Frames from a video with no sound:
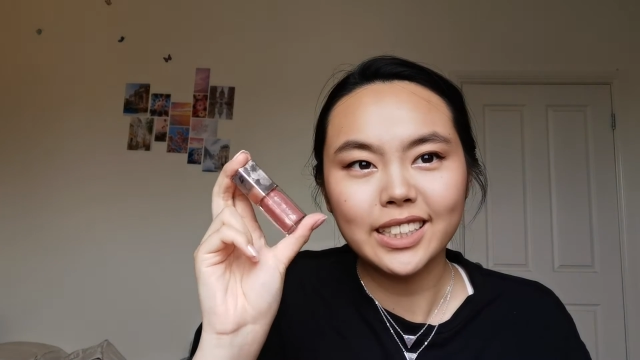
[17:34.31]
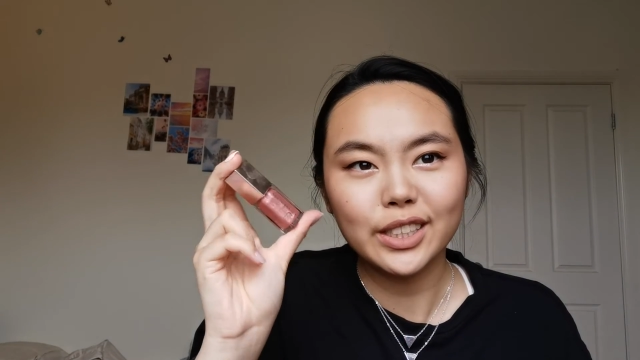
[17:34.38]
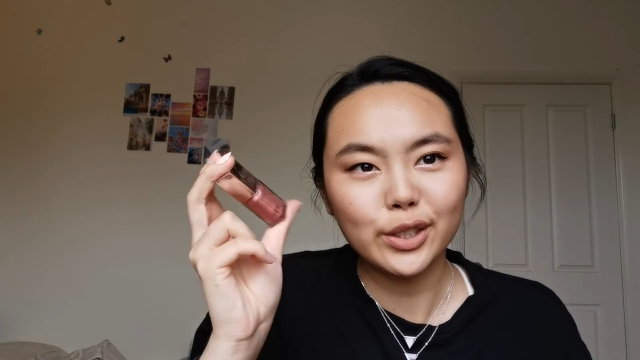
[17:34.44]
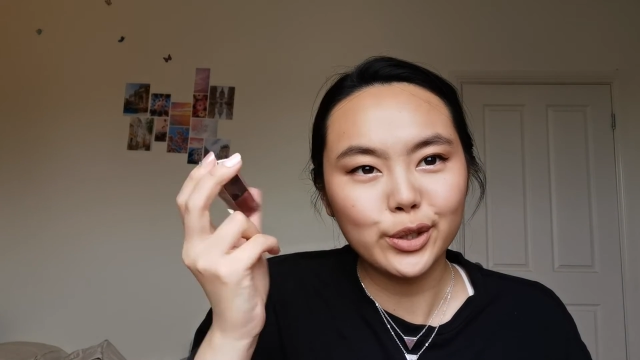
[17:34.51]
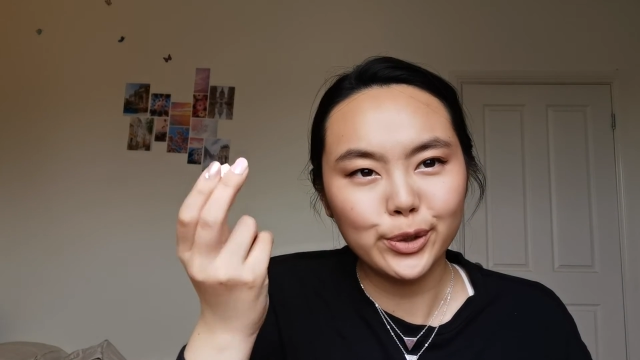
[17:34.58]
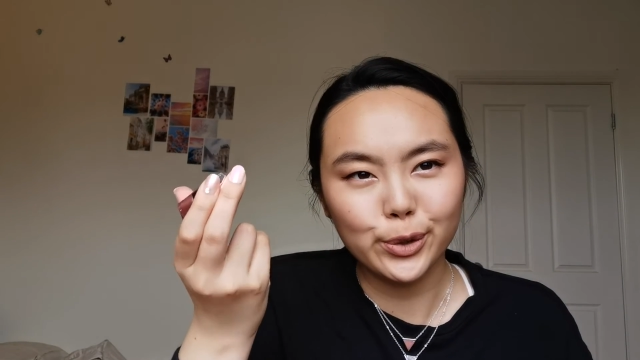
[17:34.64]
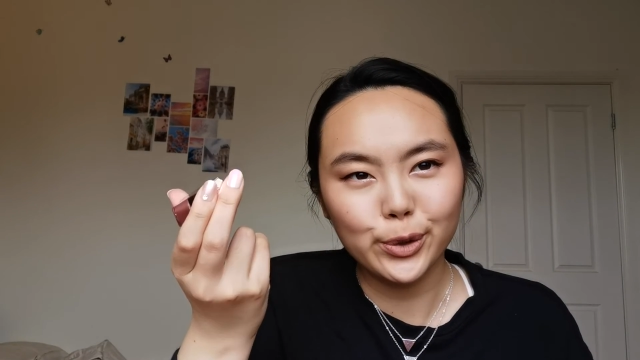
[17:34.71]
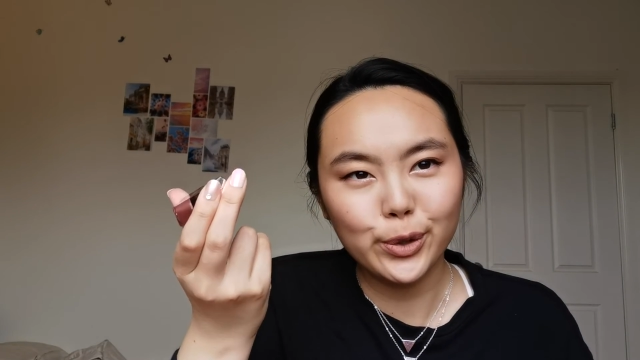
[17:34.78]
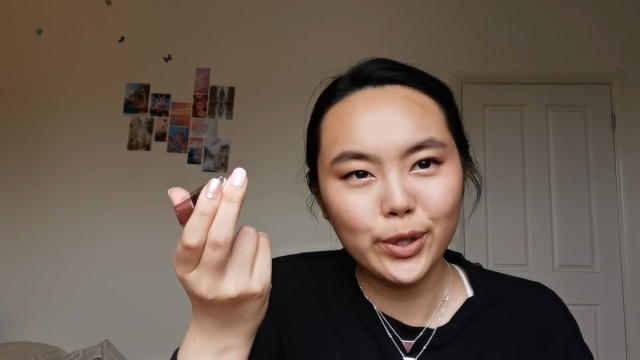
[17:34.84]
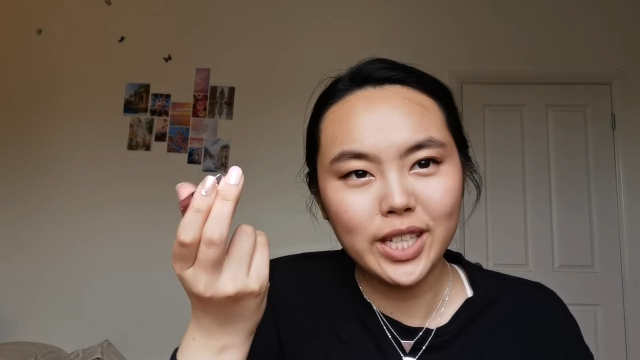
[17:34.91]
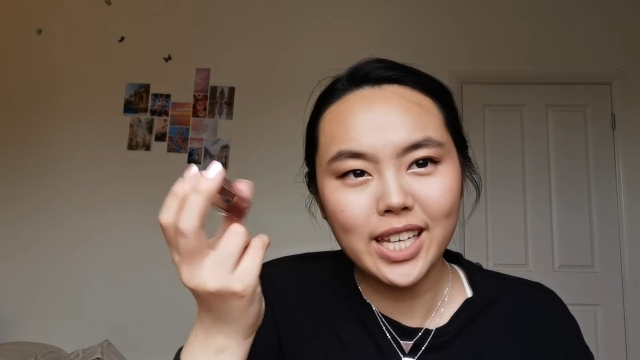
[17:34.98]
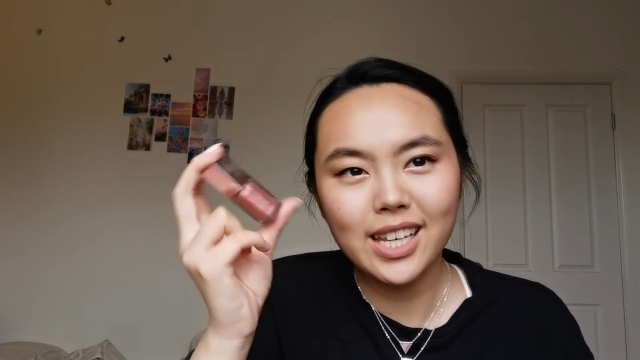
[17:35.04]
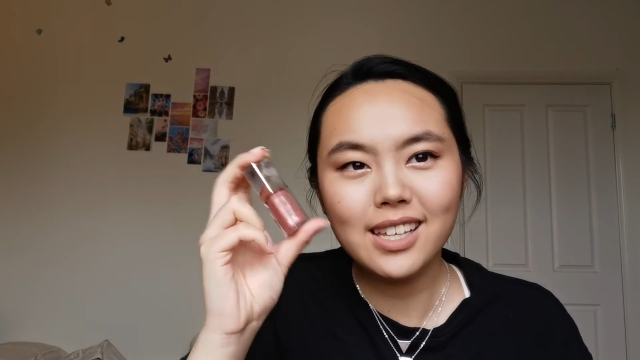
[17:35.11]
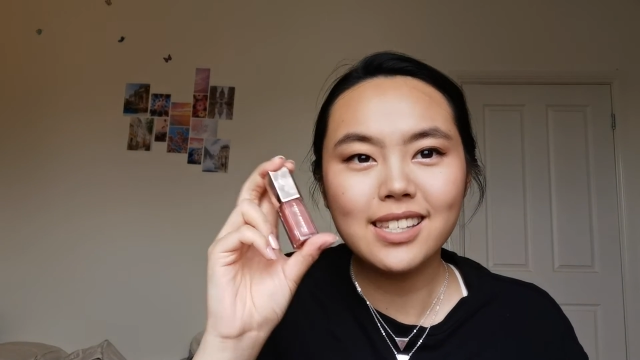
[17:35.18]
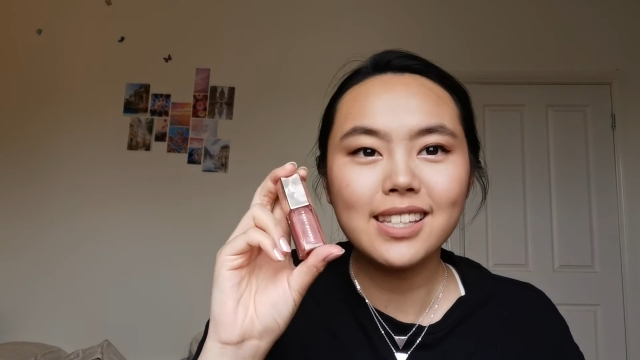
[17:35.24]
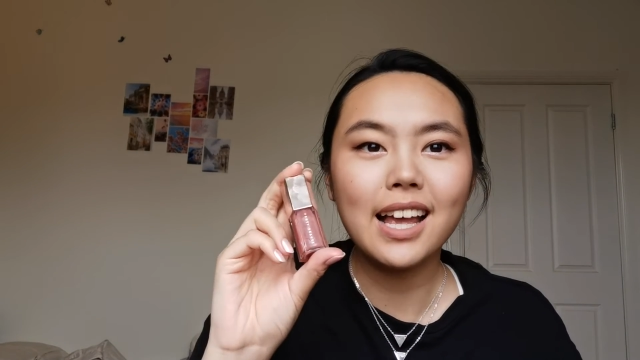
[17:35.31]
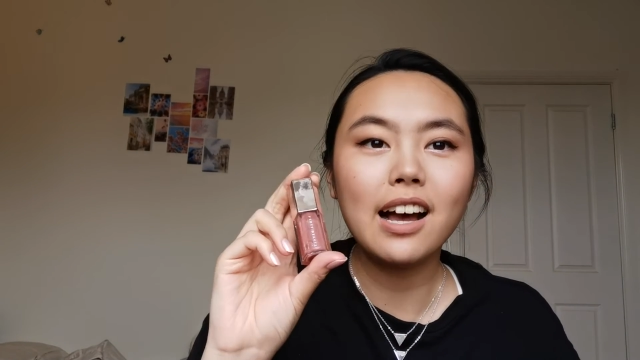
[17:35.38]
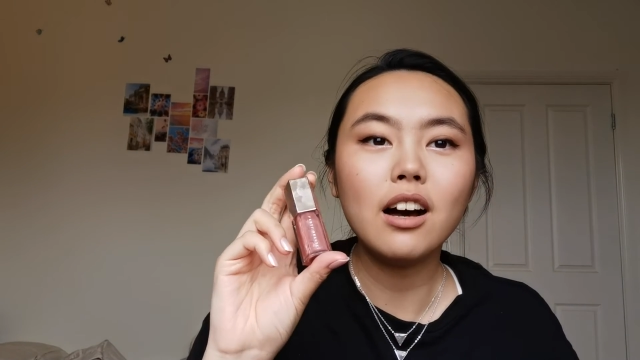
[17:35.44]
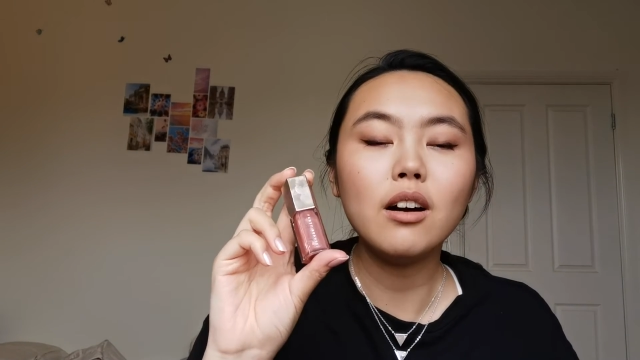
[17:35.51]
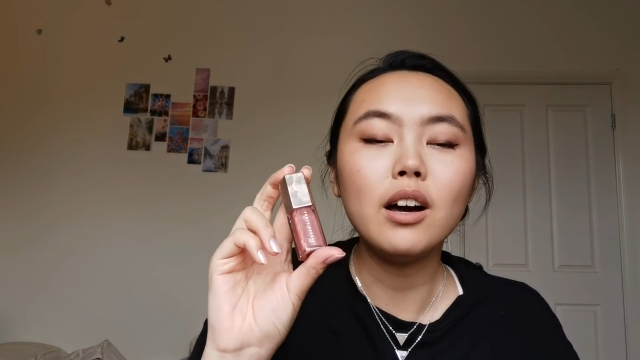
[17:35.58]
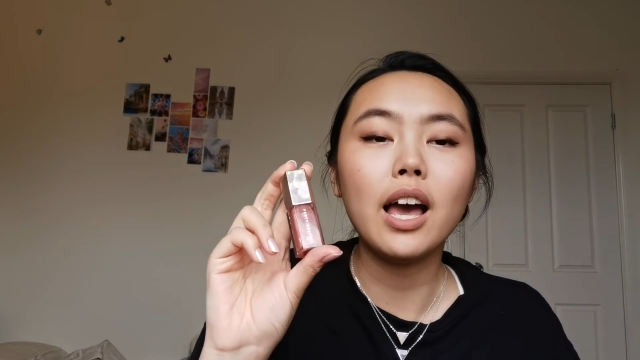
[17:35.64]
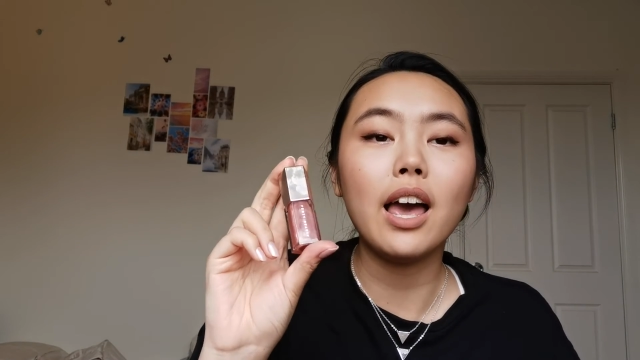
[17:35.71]
2 years
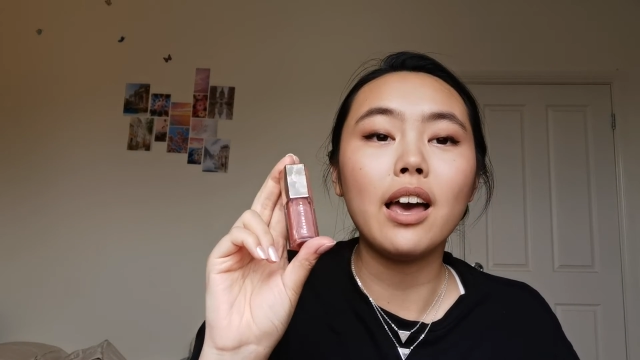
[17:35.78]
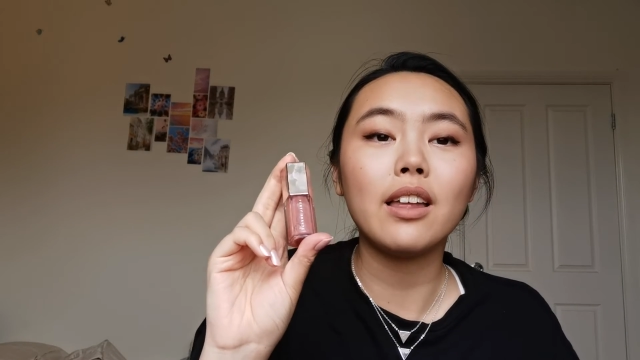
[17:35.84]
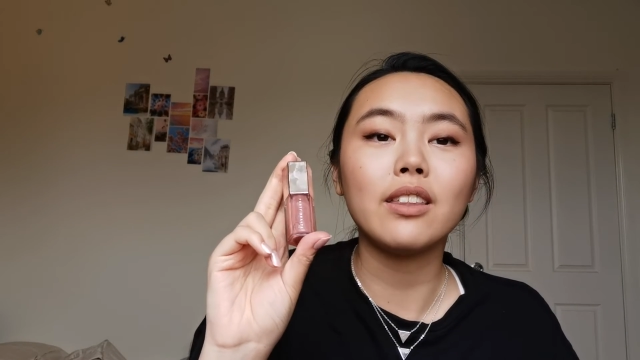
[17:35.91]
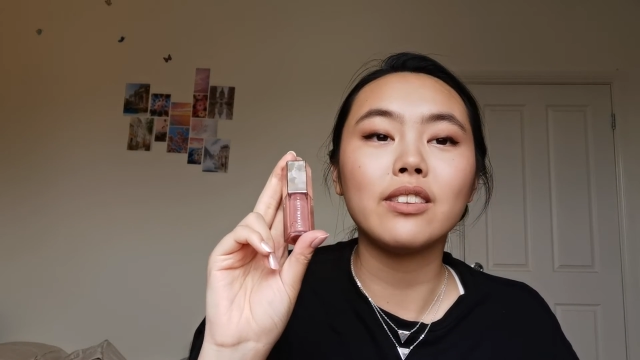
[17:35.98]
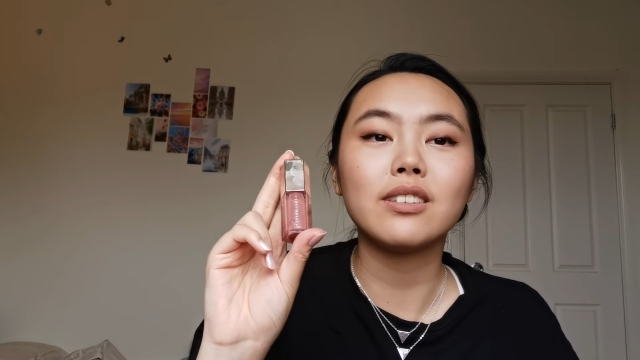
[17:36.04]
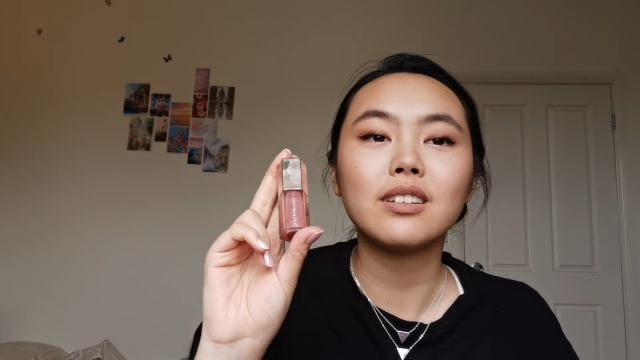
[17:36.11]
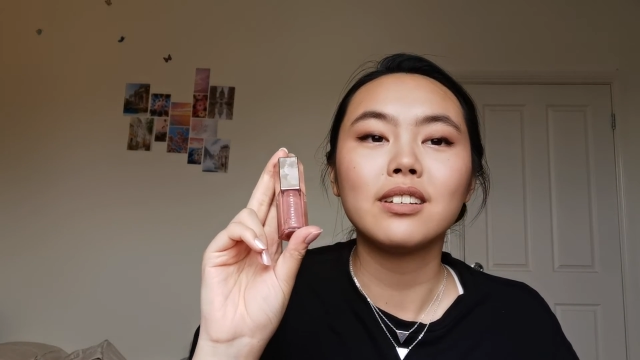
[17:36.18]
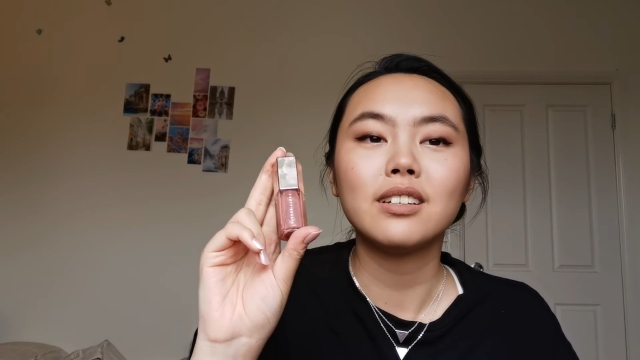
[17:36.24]
now, and